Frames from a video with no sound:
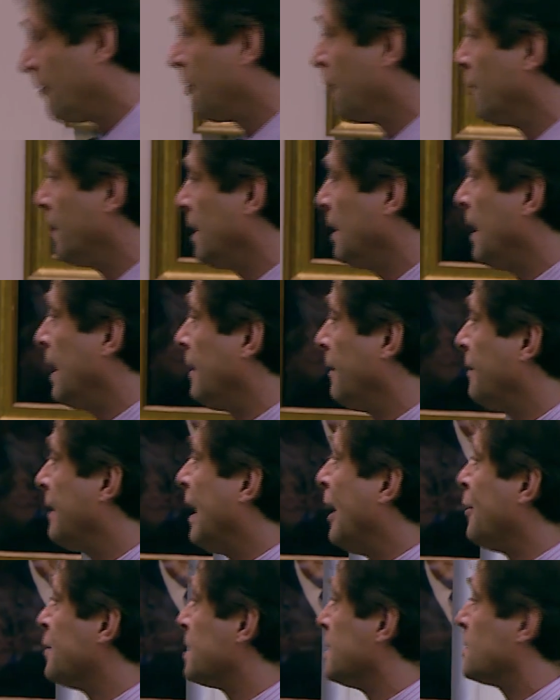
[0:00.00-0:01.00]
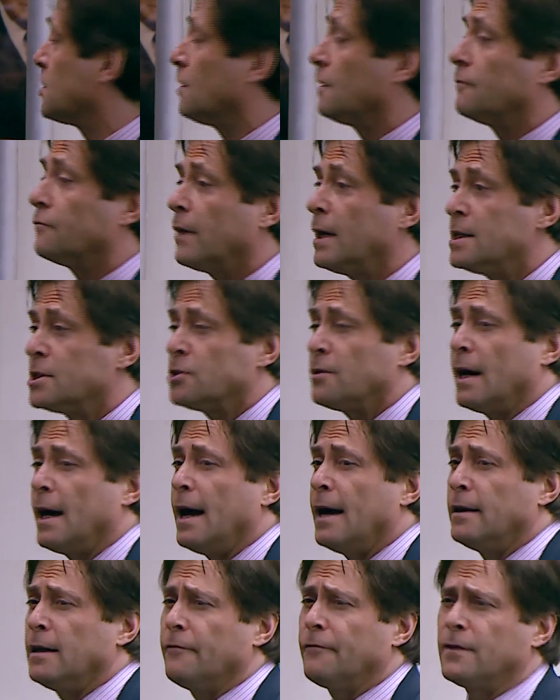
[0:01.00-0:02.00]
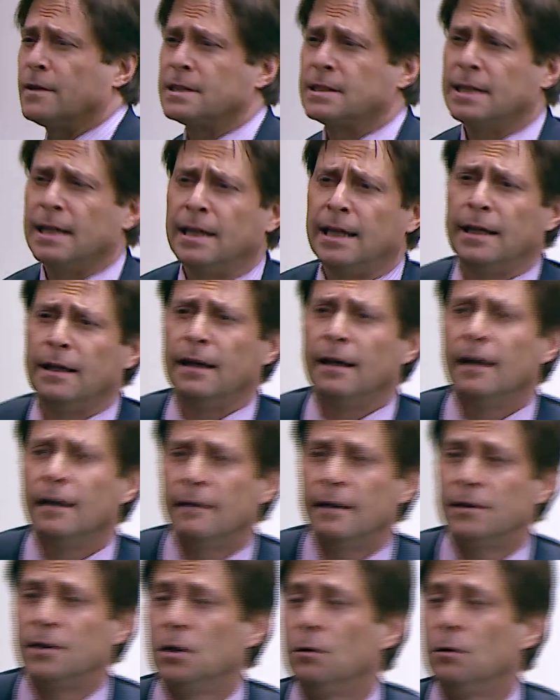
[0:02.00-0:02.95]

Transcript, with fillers: of 39,000. So raise your hand if the city that